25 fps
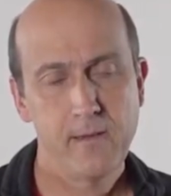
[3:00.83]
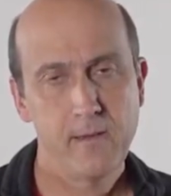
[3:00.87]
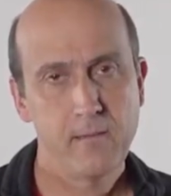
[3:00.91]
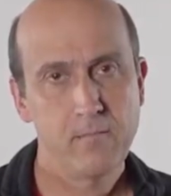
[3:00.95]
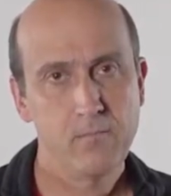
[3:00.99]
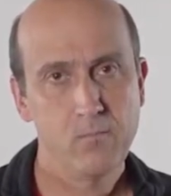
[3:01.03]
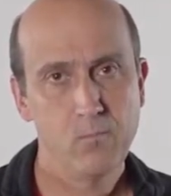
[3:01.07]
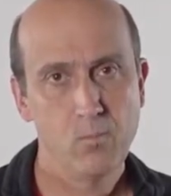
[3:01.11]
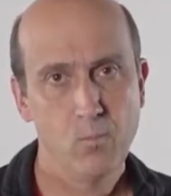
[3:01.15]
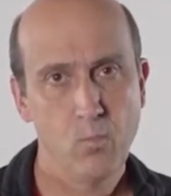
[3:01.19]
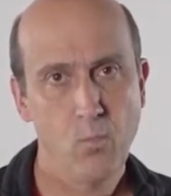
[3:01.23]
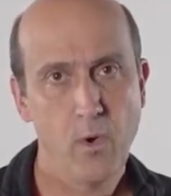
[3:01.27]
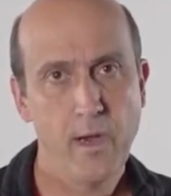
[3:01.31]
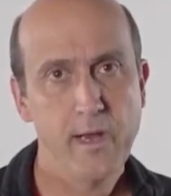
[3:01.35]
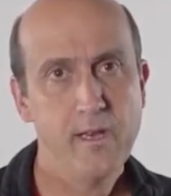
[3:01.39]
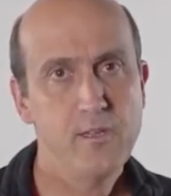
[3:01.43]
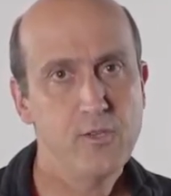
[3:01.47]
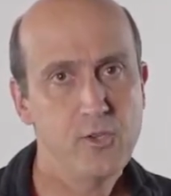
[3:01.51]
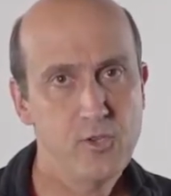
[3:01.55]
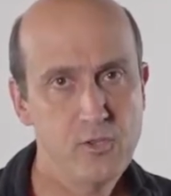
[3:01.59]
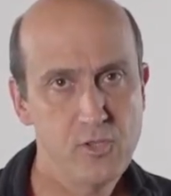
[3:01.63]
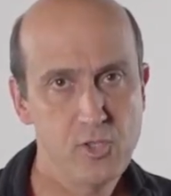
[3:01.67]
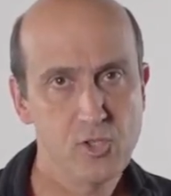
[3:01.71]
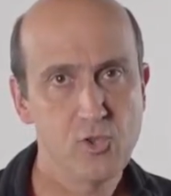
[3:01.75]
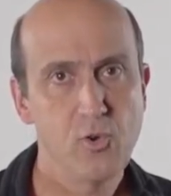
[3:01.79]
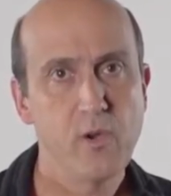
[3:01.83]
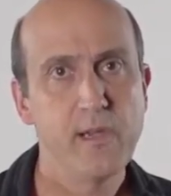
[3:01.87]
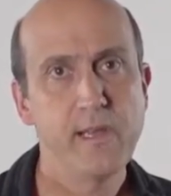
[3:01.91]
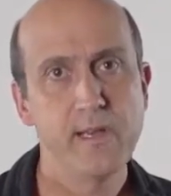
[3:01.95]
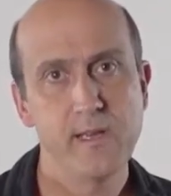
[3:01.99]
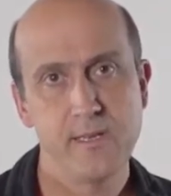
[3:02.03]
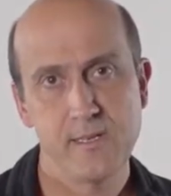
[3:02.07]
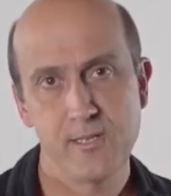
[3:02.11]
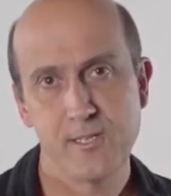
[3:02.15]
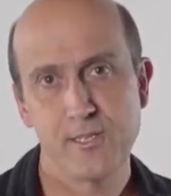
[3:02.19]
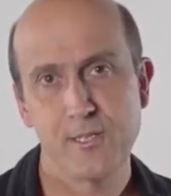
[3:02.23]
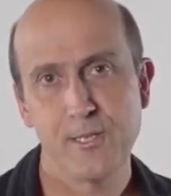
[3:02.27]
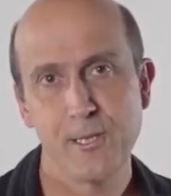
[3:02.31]
Why don't you join
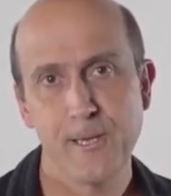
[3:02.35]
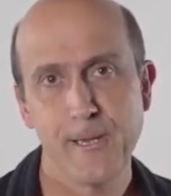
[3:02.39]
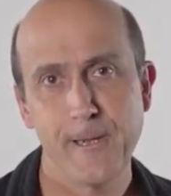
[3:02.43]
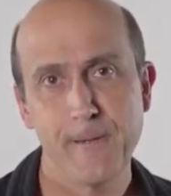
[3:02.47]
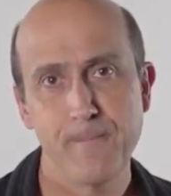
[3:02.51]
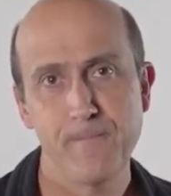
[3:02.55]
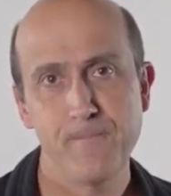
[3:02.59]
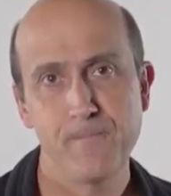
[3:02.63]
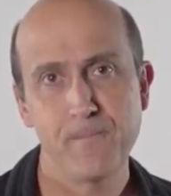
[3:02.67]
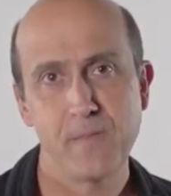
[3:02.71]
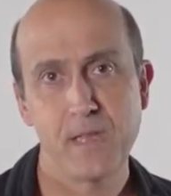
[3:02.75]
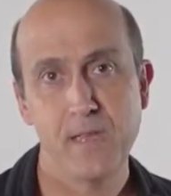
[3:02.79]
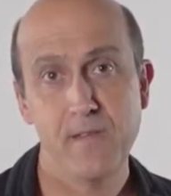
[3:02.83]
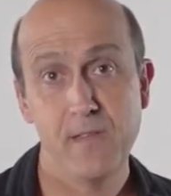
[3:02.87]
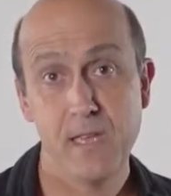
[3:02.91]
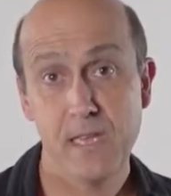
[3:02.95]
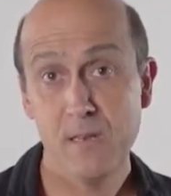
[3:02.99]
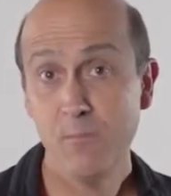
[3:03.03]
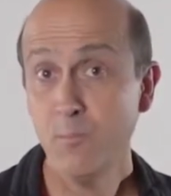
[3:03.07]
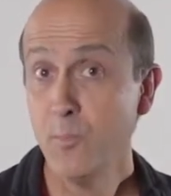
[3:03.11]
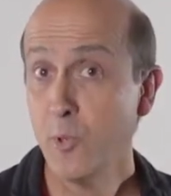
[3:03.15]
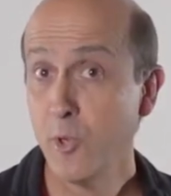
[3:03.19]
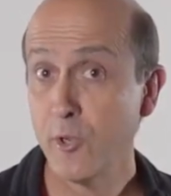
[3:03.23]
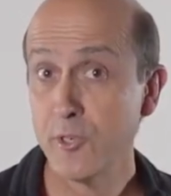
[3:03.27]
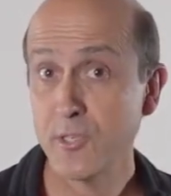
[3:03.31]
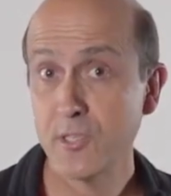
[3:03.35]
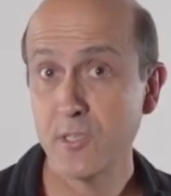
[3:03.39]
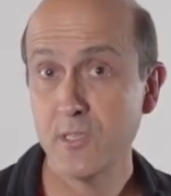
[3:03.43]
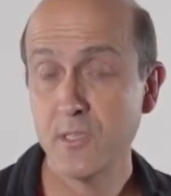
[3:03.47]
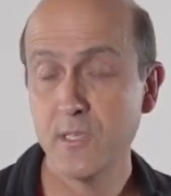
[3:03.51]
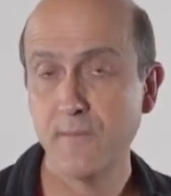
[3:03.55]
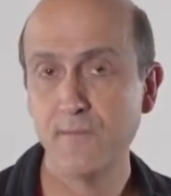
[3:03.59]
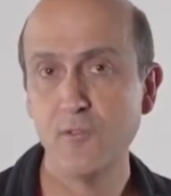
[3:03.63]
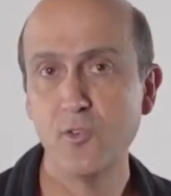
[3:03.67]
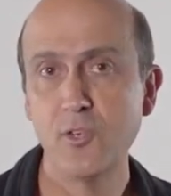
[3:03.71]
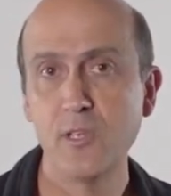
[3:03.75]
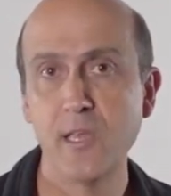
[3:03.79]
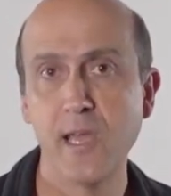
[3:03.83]
us in person
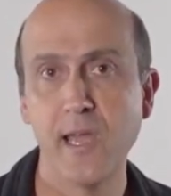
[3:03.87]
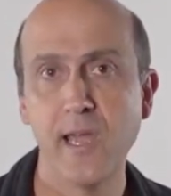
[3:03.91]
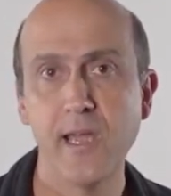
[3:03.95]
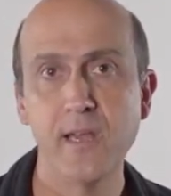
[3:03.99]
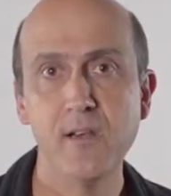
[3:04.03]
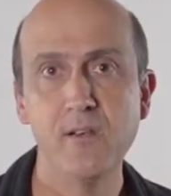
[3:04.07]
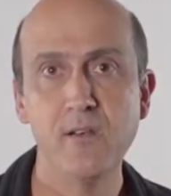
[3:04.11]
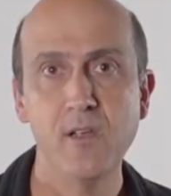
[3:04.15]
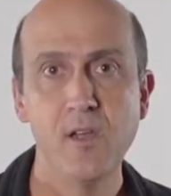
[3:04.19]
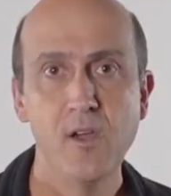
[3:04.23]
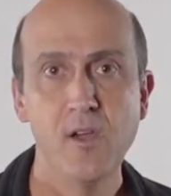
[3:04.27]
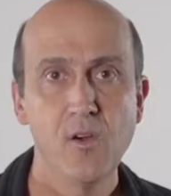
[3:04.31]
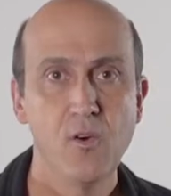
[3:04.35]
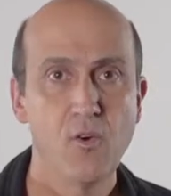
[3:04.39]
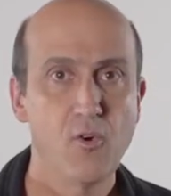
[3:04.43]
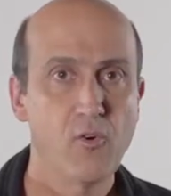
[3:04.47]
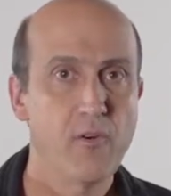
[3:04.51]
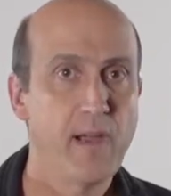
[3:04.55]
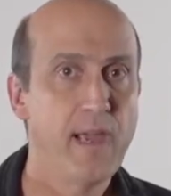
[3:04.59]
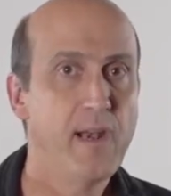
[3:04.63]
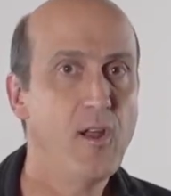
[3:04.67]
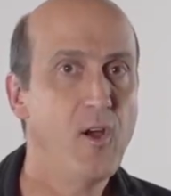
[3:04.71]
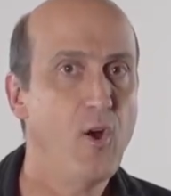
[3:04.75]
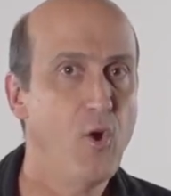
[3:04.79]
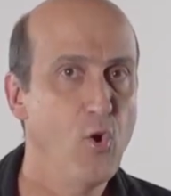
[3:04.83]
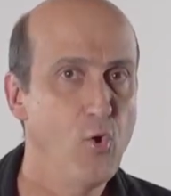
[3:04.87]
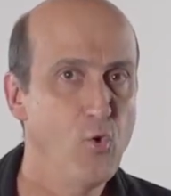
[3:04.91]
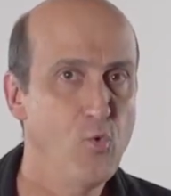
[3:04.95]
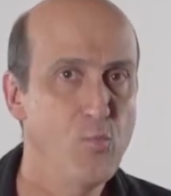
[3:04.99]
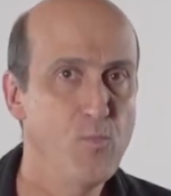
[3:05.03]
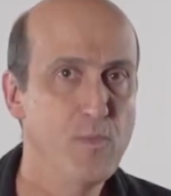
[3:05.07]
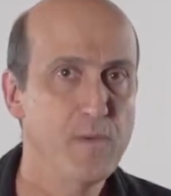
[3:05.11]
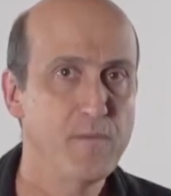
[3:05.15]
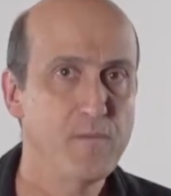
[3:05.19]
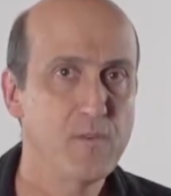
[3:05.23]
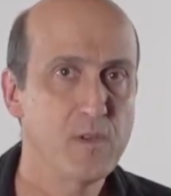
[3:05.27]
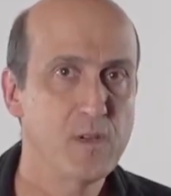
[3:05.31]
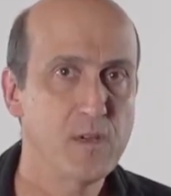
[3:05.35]
if you can, or at
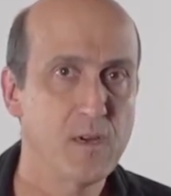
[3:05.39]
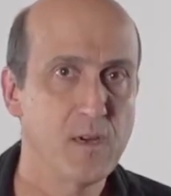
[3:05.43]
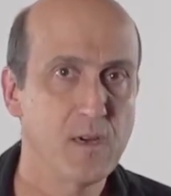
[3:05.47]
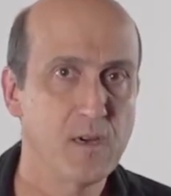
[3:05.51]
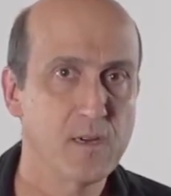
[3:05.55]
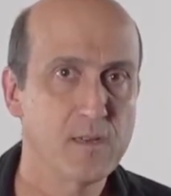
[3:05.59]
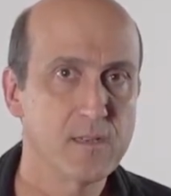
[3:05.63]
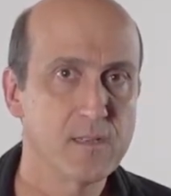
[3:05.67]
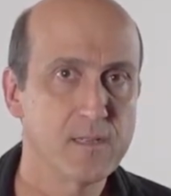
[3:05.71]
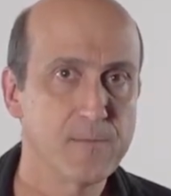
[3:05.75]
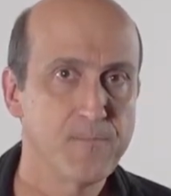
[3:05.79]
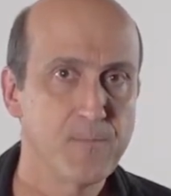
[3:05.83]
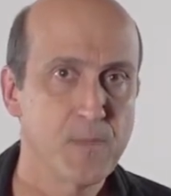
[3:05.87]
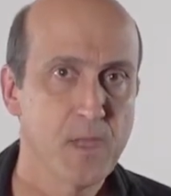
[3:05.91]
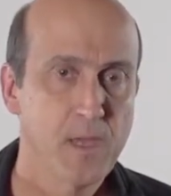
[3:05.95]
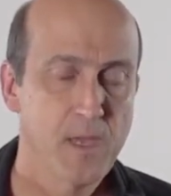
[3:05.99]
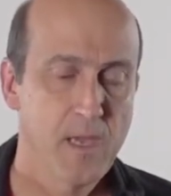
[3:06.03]
home if you can't,